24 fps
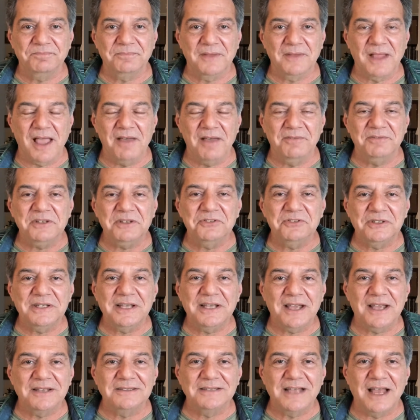
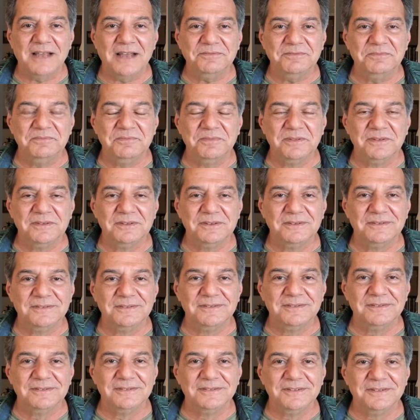Obviously, I
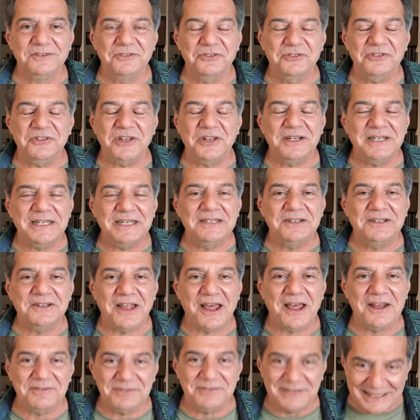studied a
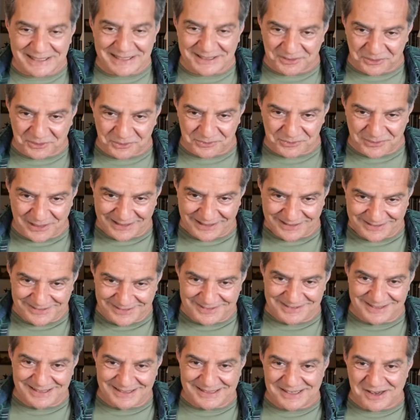lot of Eagle
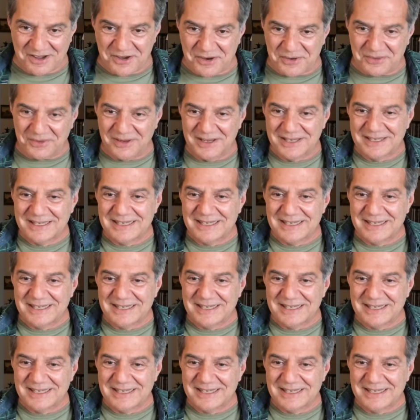records and know,